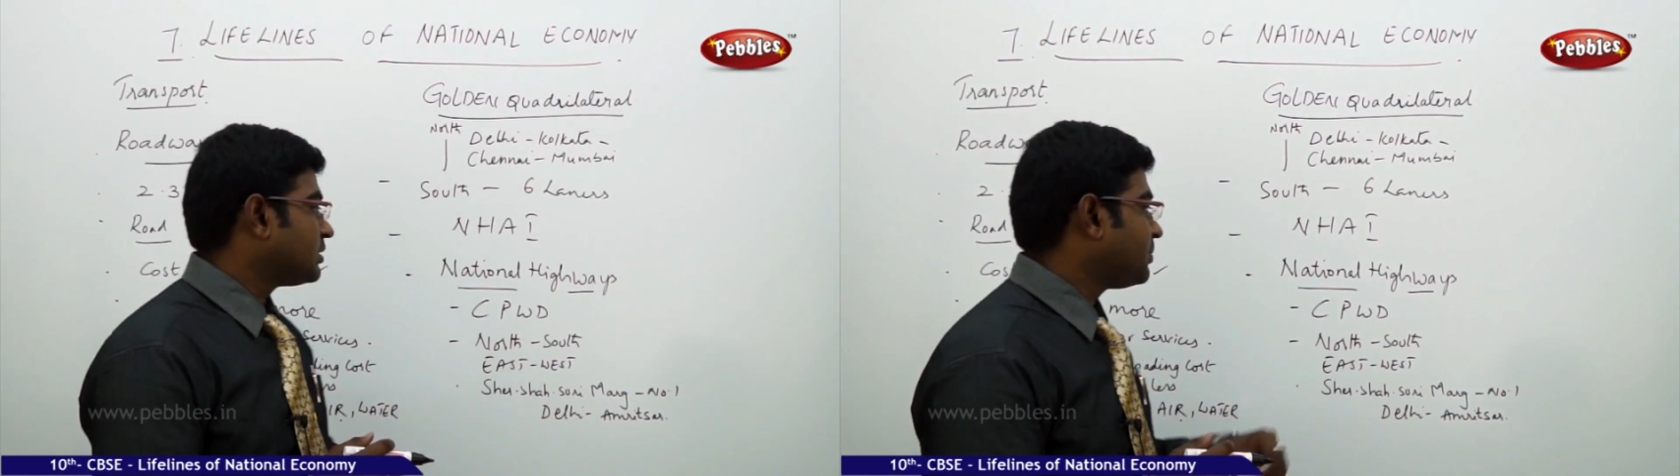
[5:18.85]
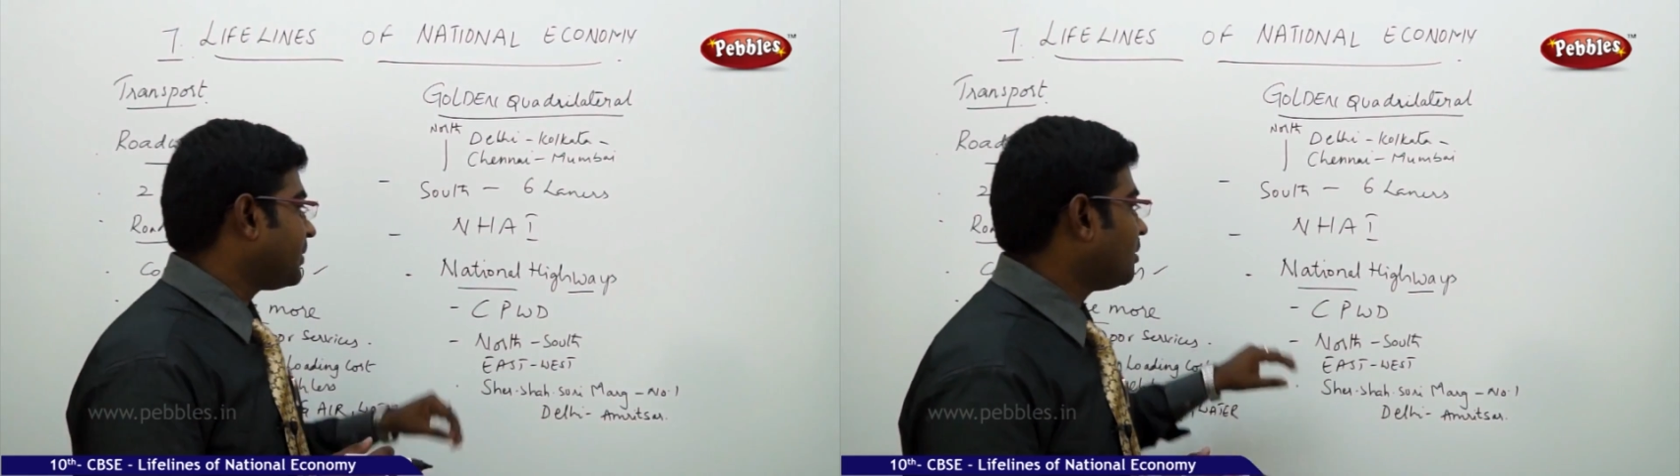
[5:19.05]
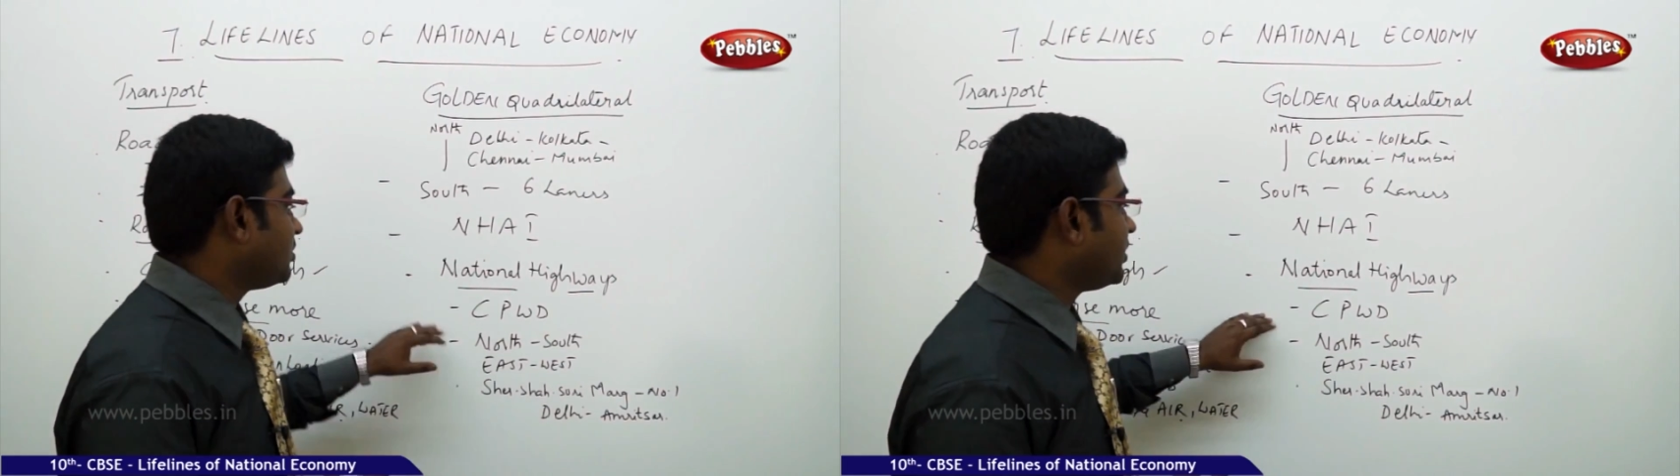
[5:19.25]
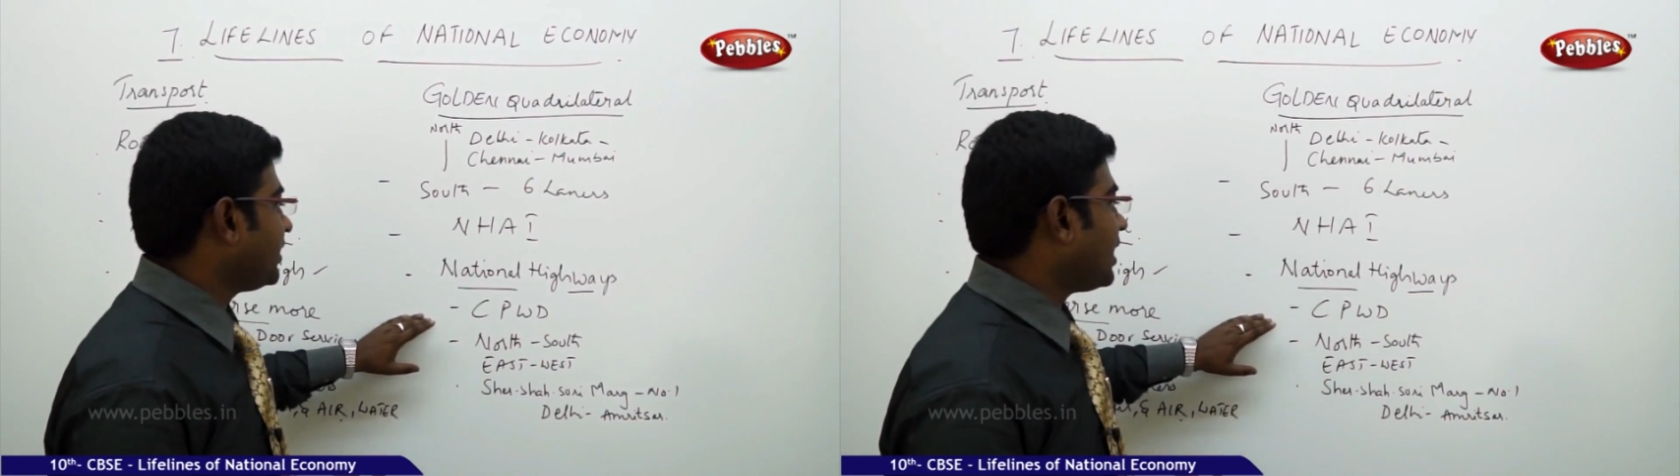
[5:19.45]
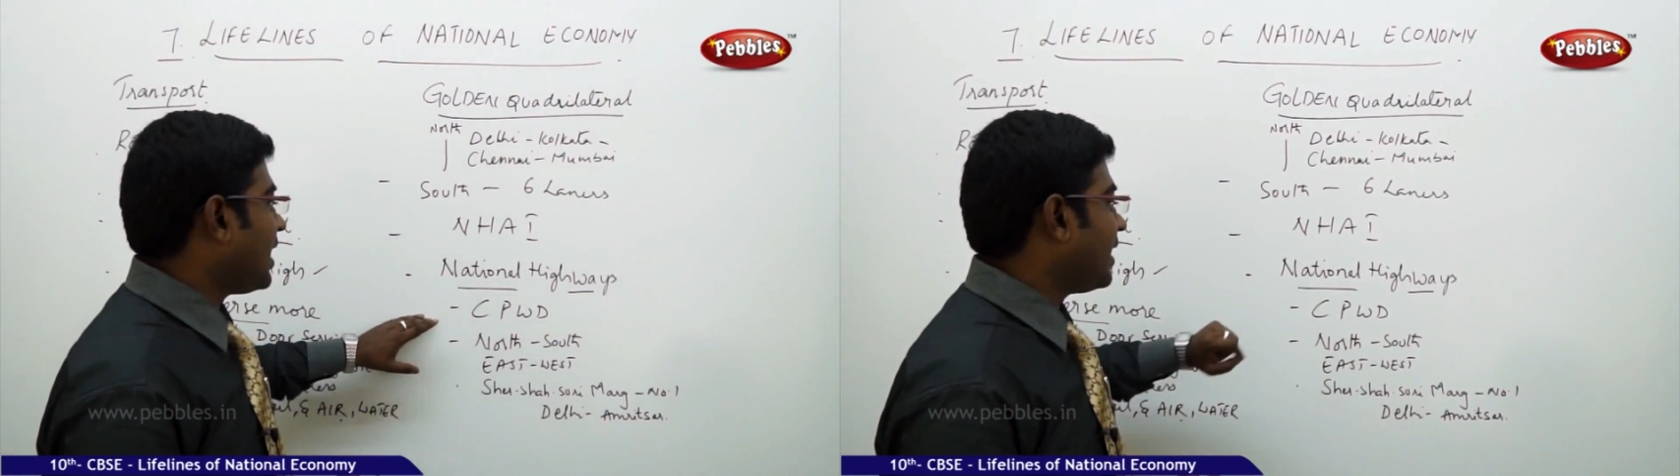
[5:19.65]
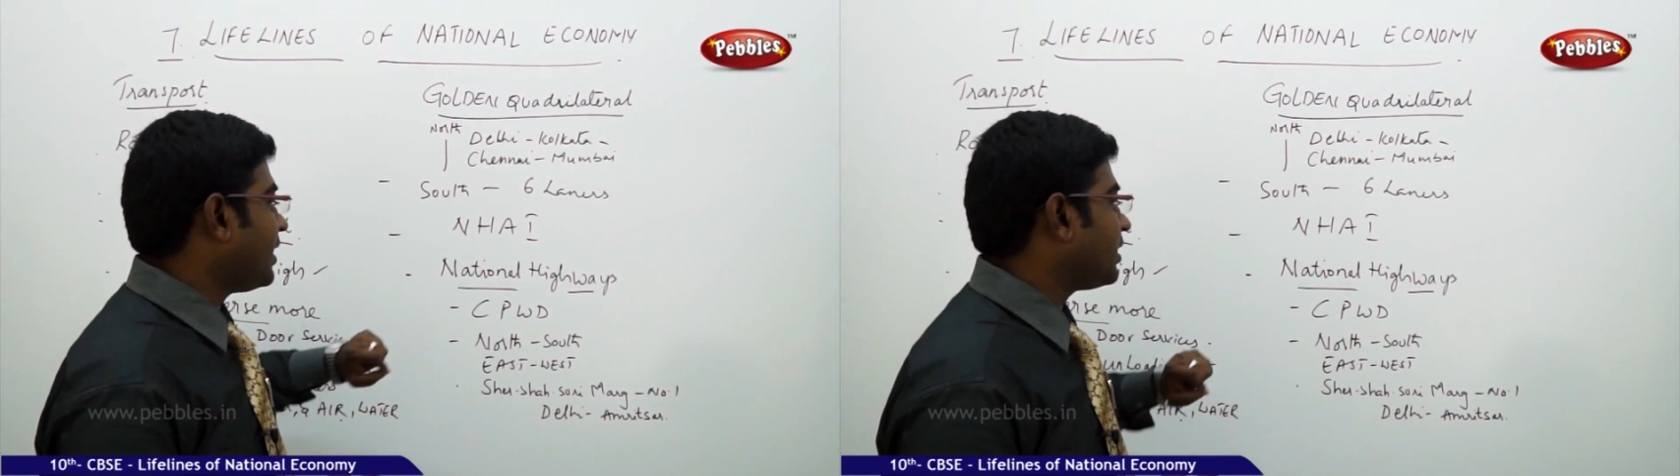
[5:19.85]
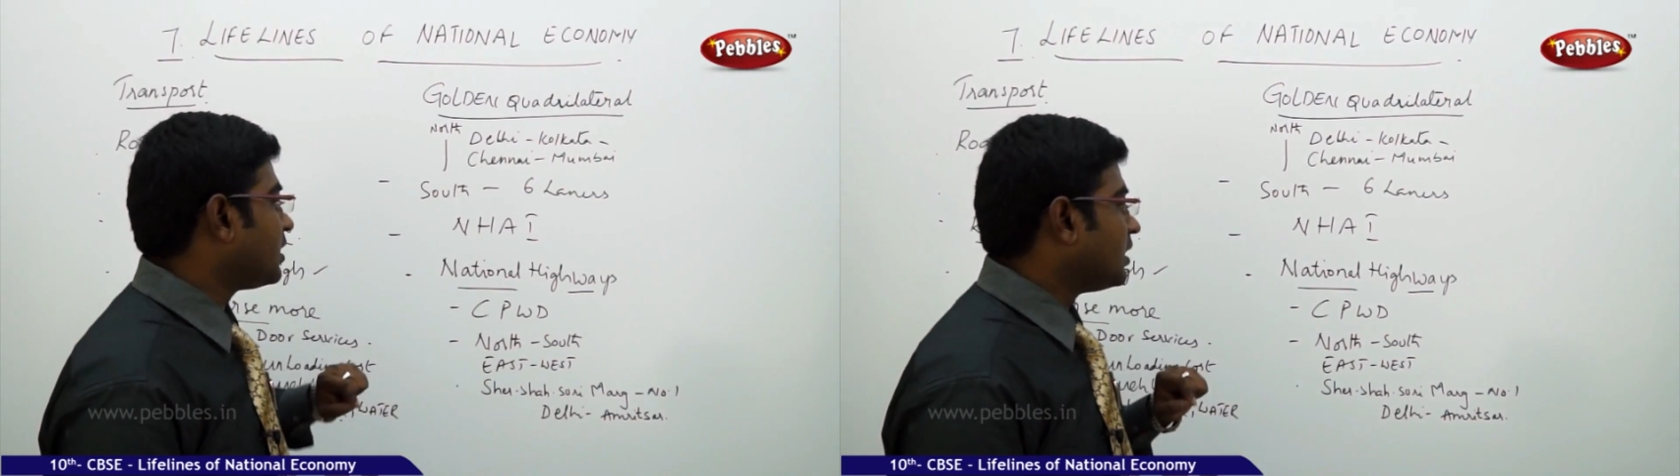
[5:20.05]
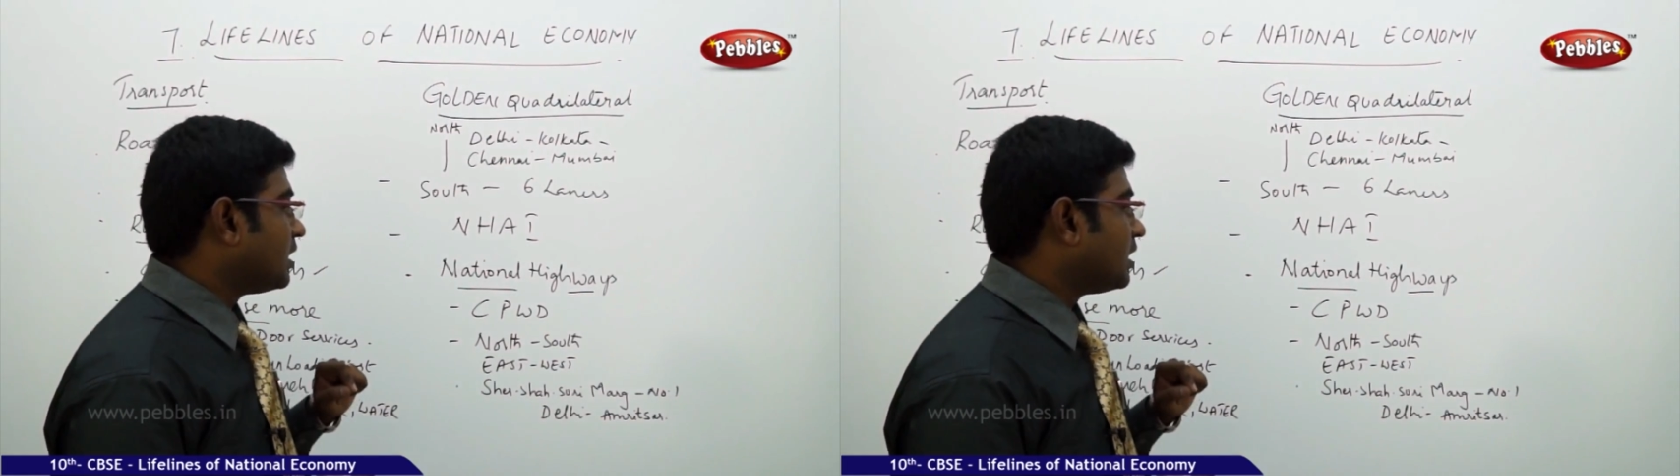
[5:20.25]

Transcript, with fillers: CPWD and